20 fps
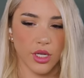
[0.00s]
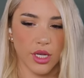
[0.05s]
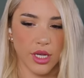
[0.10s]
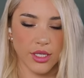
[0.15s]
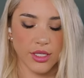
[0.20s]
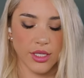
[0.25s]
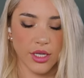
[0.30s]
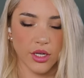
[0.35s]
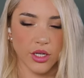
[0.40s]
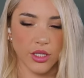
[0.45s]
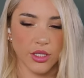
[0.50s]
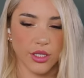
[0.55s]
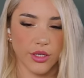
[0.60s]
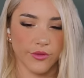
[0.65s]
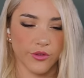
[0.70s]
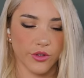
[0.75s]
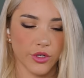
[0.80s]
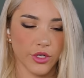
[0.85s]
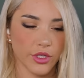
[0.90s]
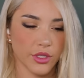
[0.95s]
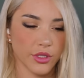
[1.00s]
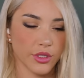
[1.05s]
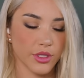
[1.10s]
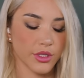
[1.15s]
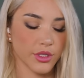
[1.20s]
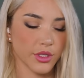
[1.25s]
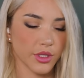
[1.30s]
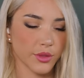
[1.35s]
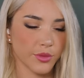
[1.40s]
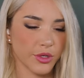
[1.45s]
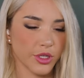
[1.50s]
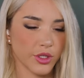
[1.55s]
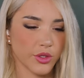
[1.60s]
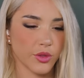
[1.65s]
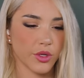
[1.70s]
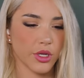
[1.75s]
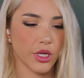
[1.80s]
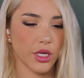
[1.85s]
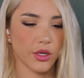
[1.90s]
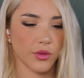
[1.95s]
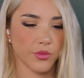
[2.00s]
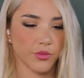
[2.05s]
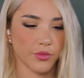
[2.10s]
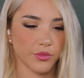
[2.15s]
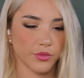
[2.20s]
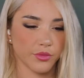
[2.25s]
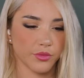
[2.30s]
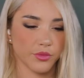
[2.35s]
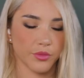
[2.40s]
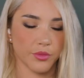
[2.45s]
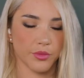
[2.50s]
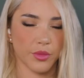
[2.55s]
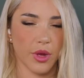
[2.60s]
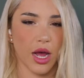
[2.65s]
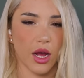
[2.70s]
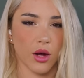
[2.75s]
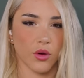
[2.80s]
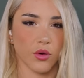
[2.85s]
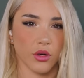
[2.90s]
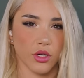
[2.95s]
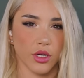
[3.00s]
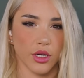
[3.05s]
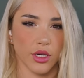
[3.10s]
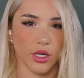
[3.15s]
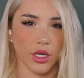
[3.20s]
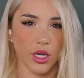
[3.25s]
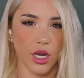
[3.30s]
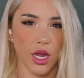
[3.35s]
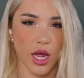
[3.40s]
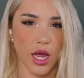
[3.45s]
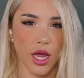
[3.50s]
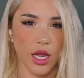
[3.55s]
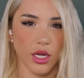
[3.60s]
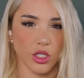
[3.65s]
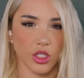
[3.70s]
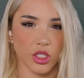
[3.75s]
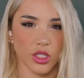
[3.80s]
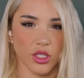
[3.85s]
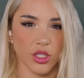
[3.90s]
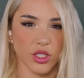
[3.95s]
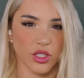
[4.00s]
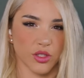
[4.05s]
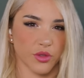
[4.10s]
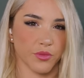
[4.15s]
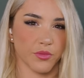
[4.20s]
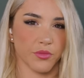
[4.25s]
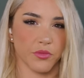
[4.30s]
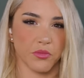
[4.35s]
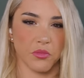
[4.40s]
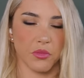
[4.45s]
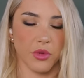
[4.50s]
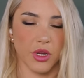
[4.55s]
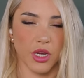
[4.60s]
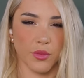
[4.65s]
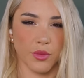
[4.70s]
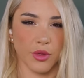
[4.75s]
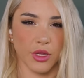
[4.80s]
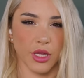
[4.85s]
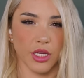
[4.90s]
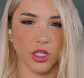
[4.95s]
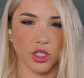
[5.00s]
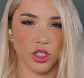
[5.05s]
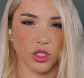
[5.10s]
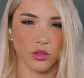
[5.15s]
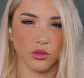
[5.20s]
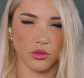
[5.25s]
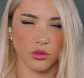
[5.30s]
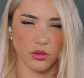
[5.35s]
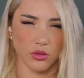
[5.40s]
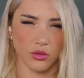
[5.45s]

Is there a difference between power and, and just manipulation?